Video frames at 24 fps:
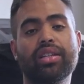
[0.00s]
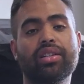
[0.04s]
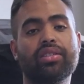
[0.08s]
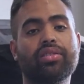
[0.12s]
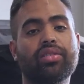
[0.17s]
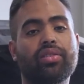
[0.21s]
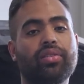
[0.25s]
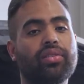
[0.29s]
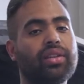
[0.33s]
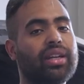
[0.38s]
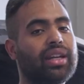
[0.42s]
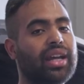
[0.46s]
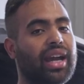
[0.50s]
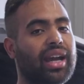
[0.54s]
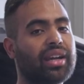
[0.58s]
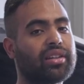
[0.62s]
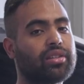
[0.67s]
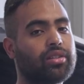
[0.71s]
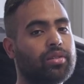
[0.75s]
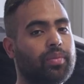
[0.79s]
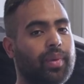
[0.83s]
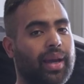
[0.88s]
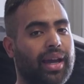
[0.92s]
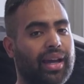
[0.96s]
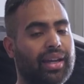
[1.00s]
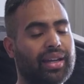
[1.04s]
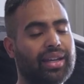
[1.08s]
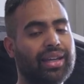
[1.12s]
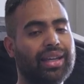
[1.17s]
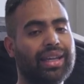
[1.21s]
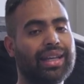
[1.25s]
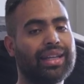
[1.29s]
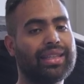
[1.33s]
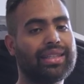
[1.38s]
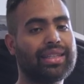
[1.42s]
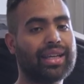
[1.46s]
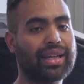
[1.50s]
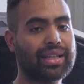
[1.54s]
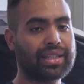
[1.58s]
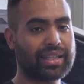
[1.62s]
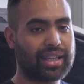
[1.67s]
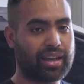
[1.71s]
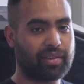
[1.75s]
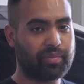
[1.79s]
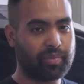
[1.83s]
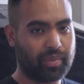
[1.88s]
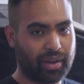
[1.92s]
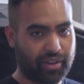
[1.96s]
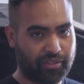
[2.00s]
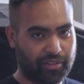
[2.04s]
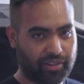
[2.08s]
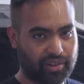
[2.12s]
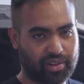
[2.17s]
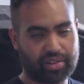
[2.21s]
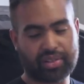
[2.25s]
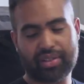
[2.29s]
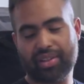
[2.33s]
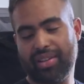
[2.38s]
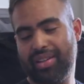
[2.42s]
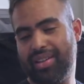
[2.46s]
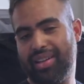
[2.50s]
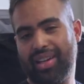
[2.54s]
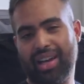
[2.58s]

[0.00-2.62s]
but it's only an axle back. It does have mufflers.